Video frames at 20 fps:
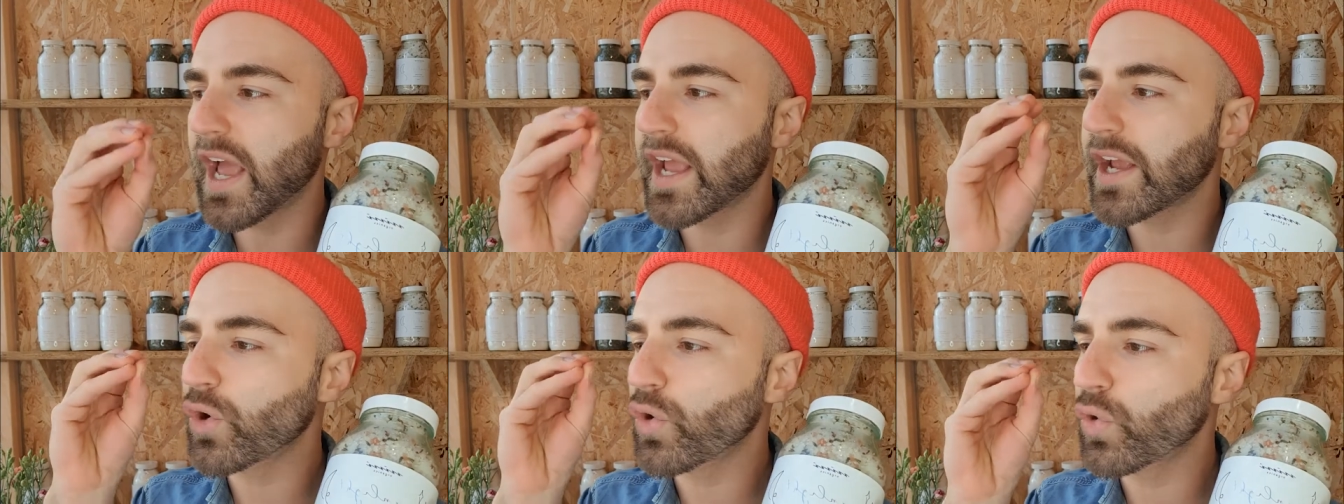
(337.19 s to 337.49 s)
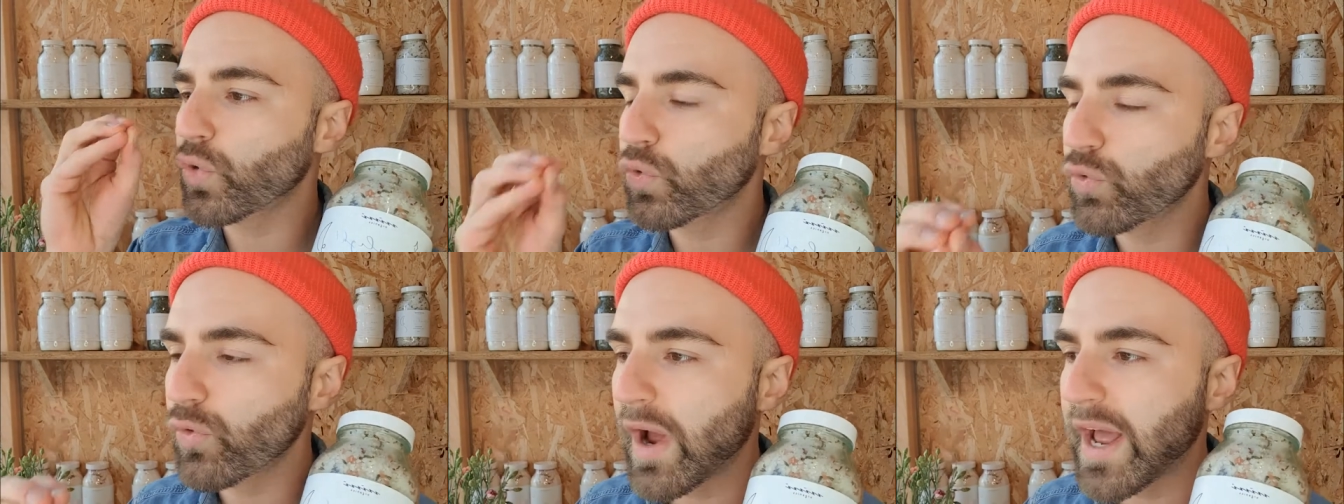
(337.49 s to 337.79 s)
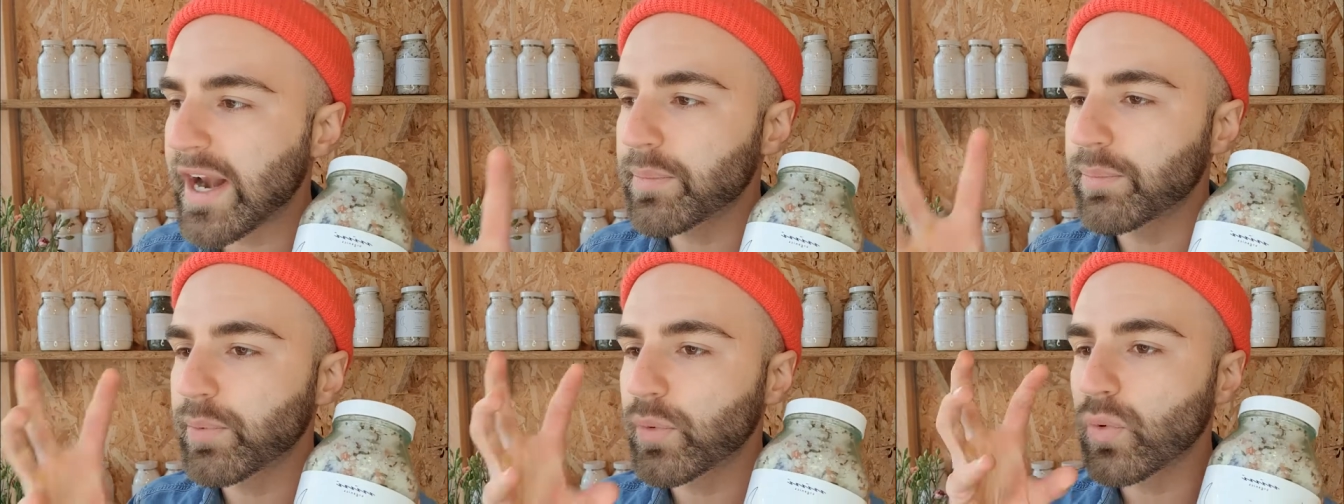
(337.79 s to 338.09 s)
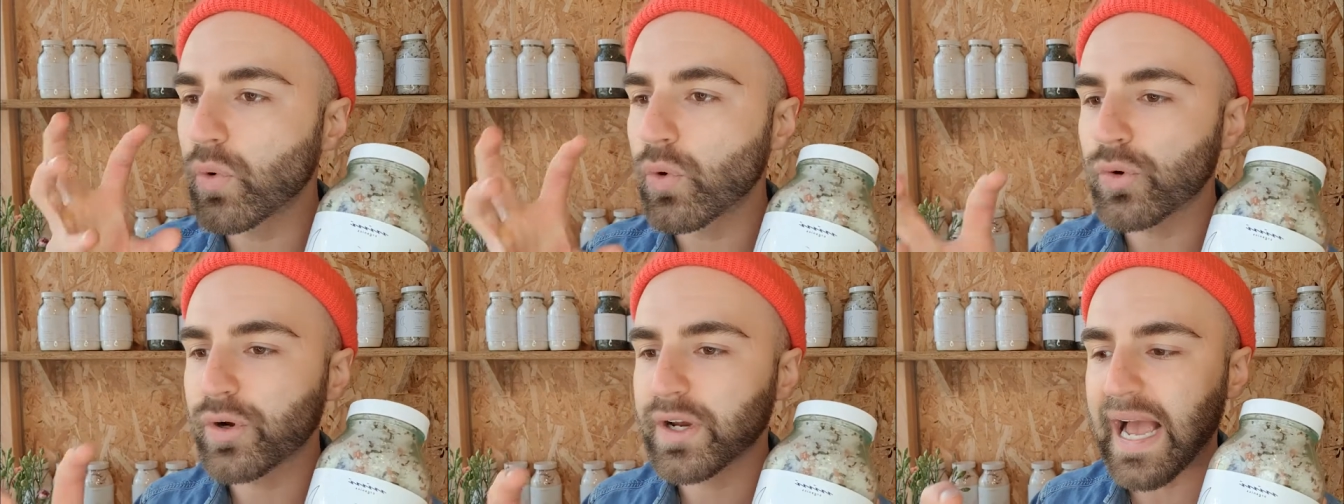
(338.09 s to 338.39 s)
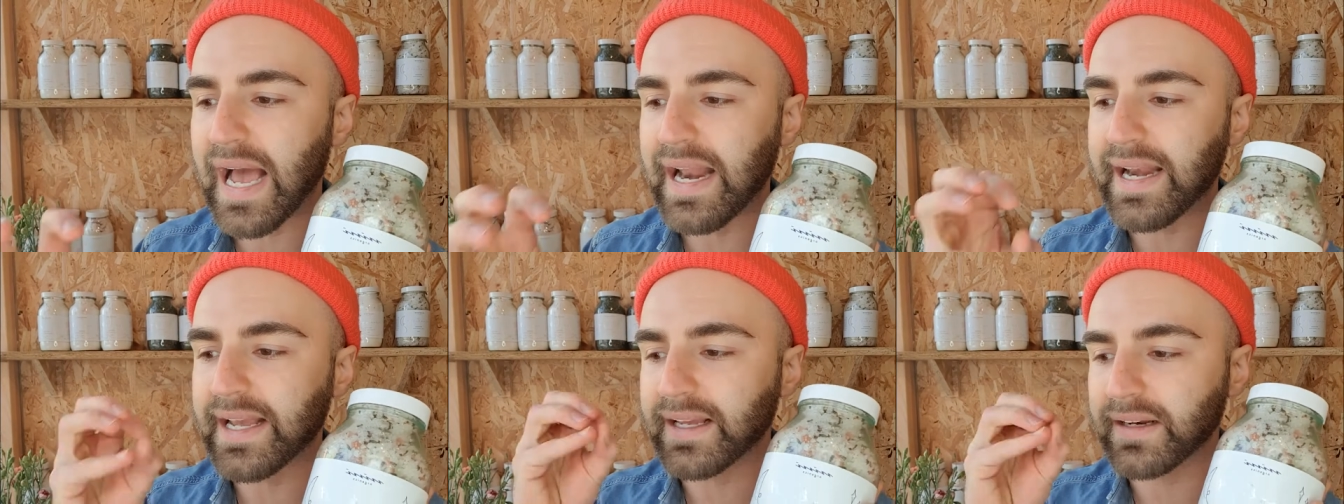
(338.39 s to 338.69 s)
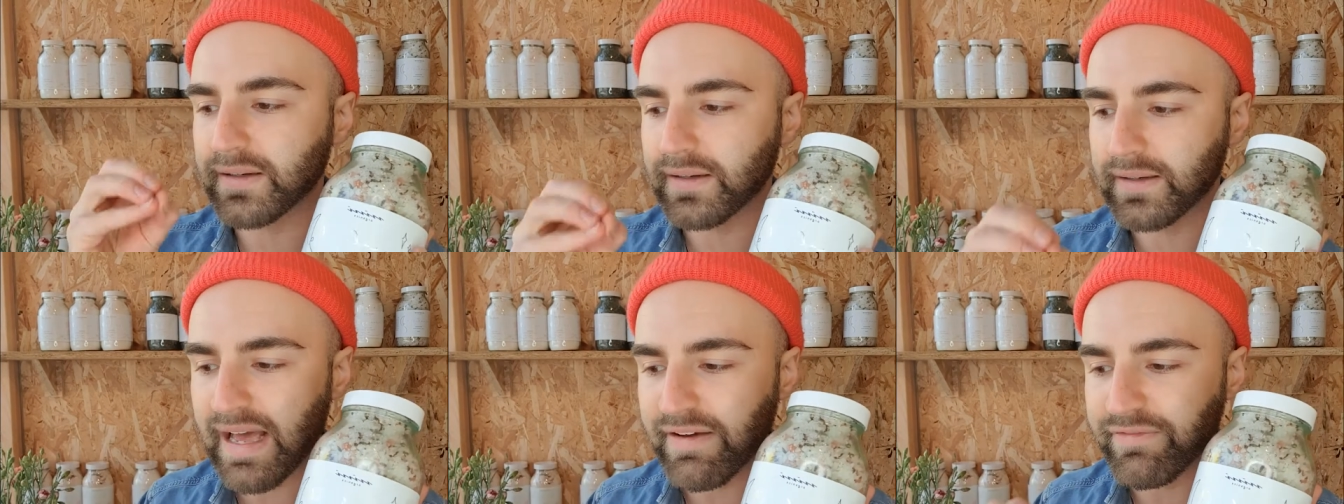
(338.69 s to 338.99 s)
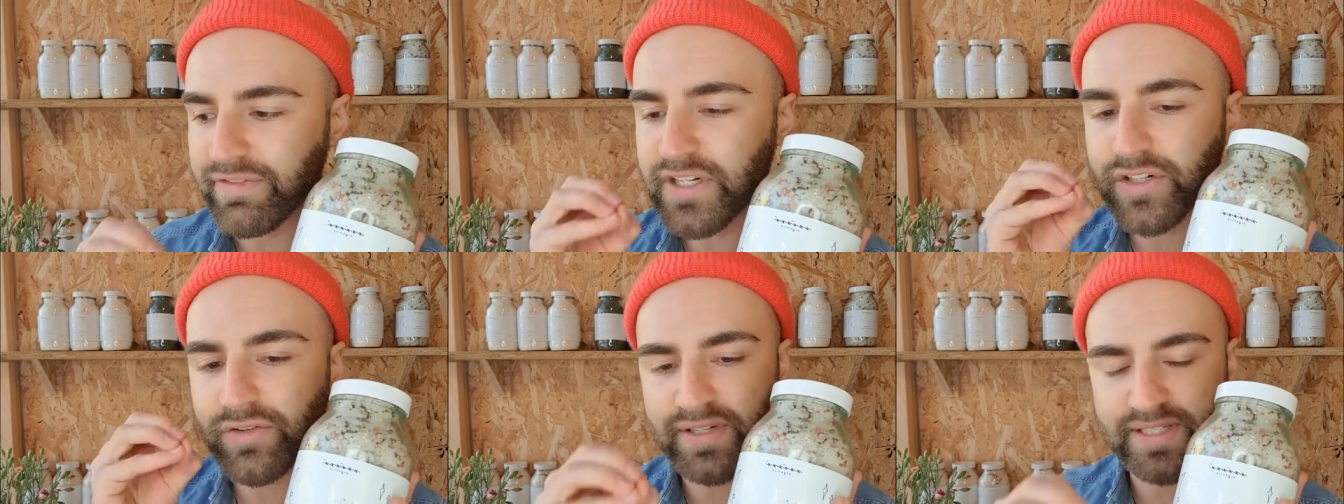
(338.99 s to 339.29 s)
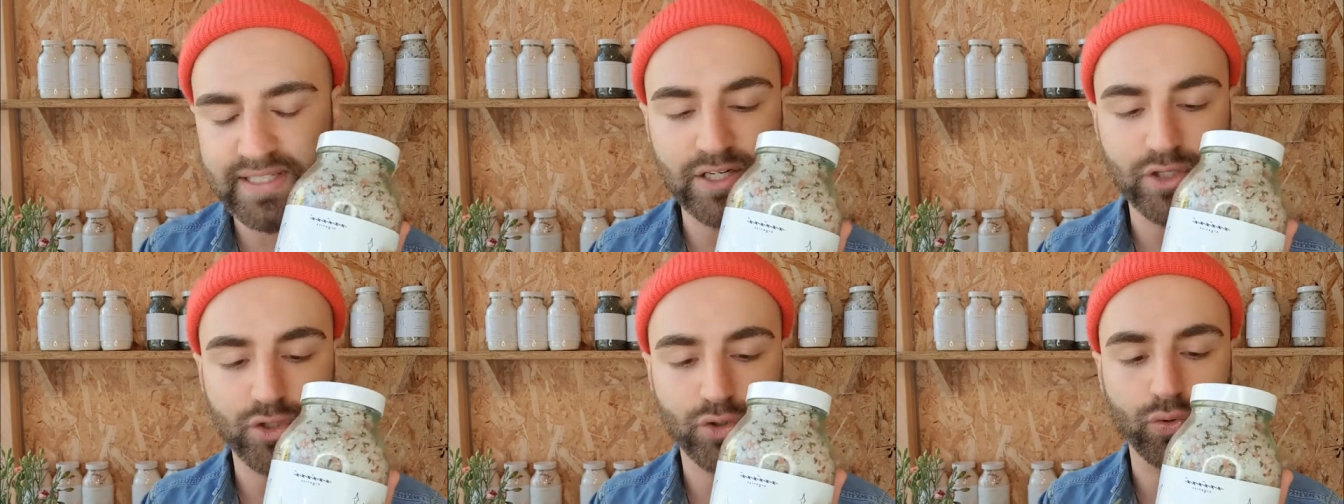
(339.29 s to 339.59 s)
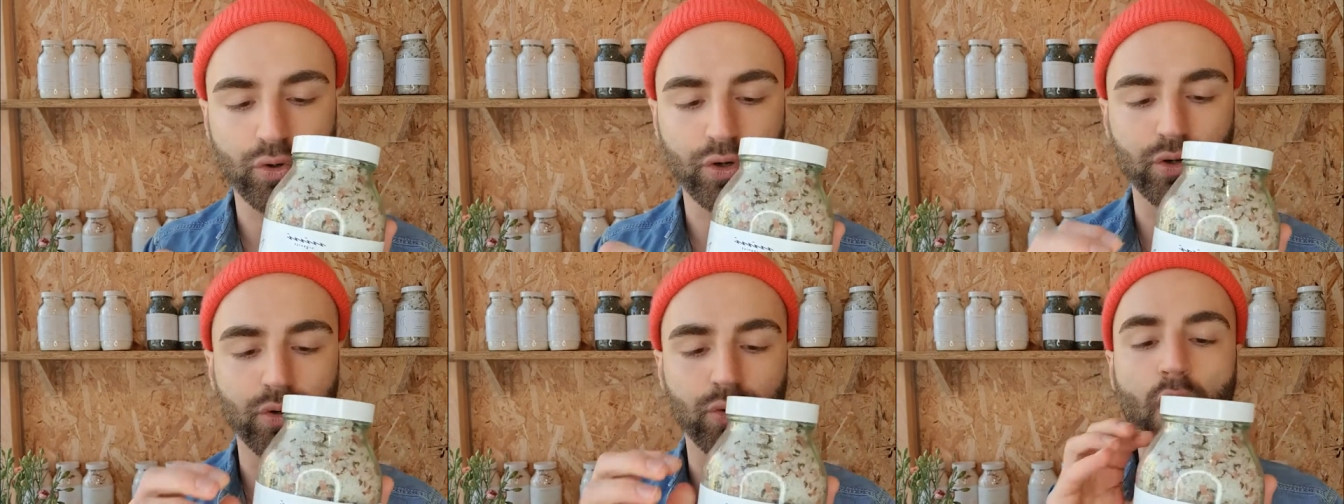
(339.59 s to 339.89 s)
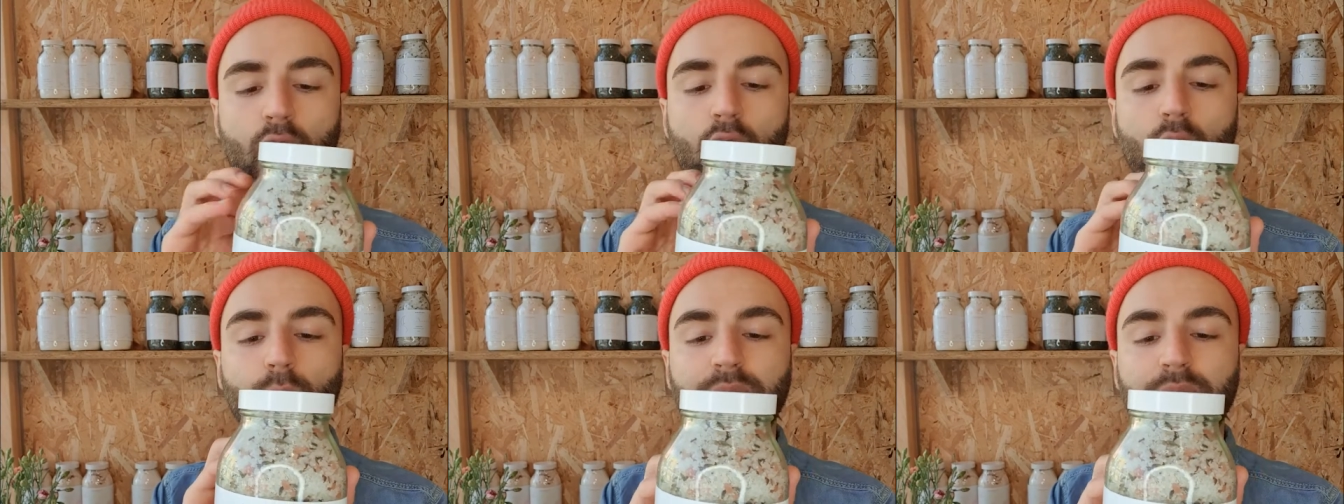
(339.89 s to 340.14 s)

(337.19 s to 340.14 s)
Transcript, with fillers: incredible organic lavender essential oil